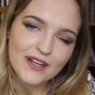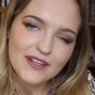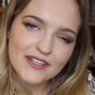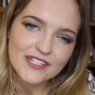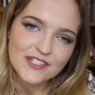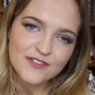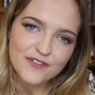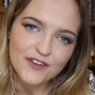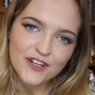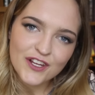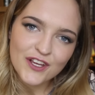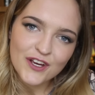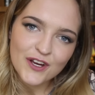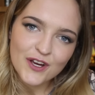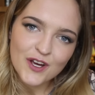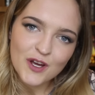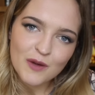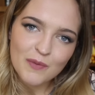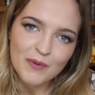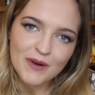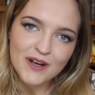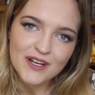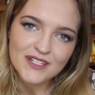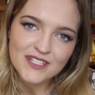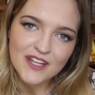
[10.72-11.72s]
in this
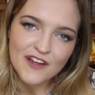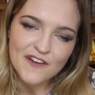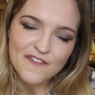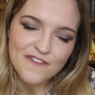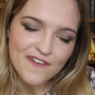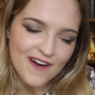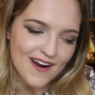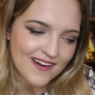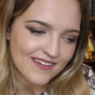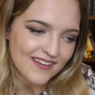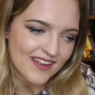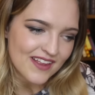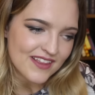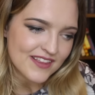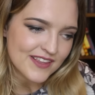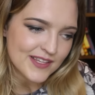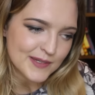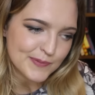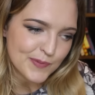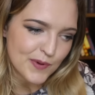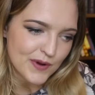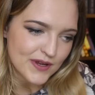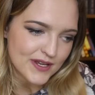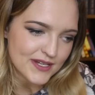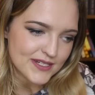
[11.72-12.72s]
video because I find that in
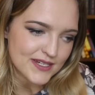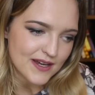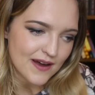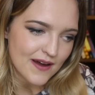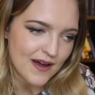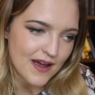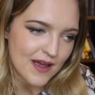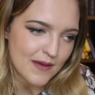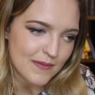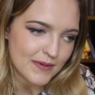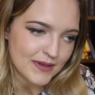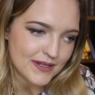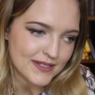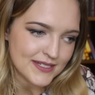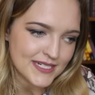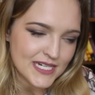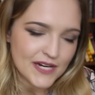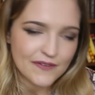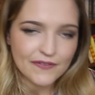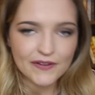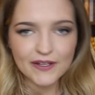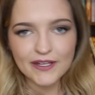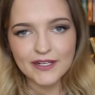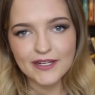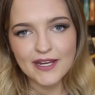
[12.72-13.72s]
this point of time it is
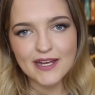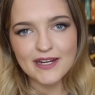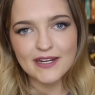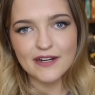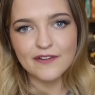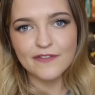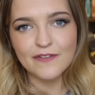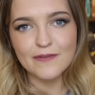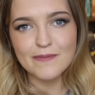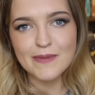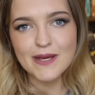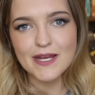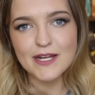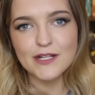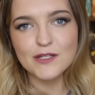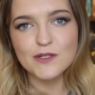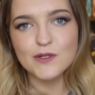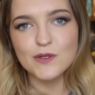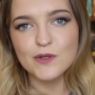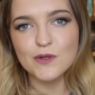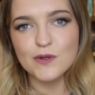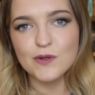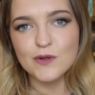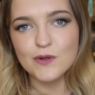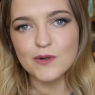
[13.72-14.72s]
definitely needed for me
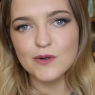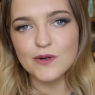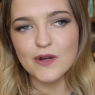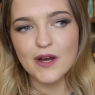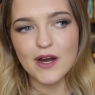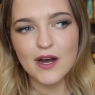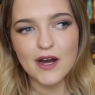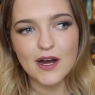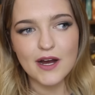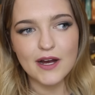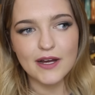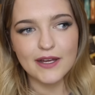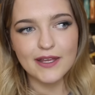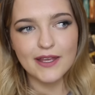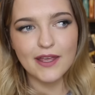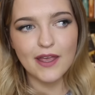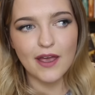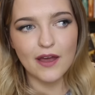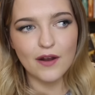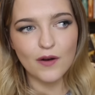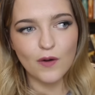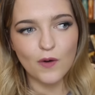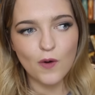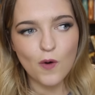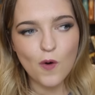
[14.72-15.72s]
to
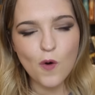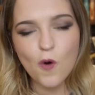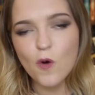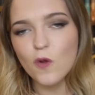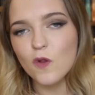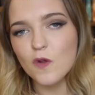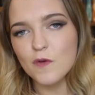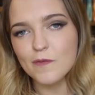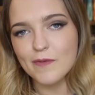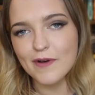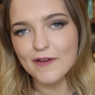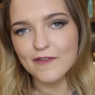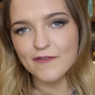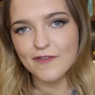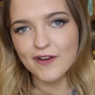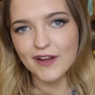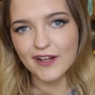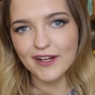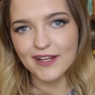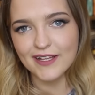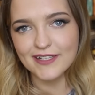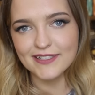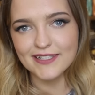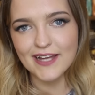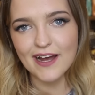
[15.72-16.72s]
get all of my
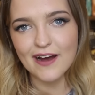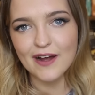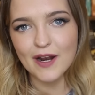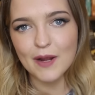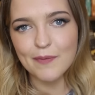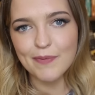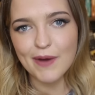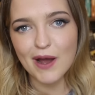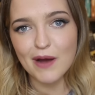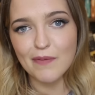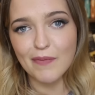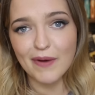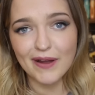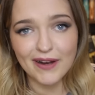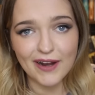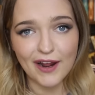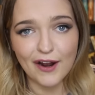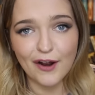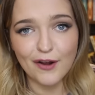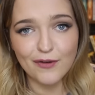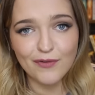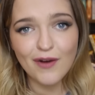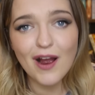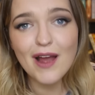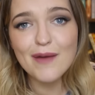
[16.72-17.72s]
feelings out about my
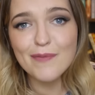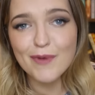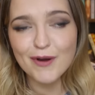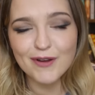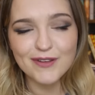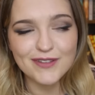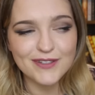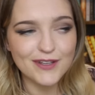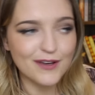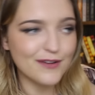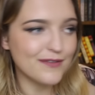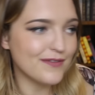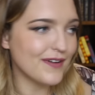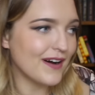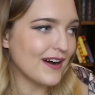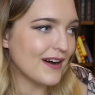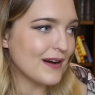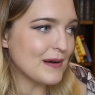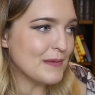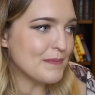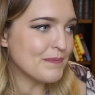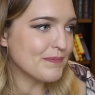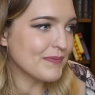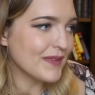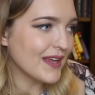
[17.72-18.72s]
Nanowrimo so
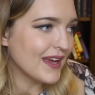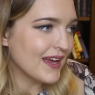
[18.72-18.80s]
far.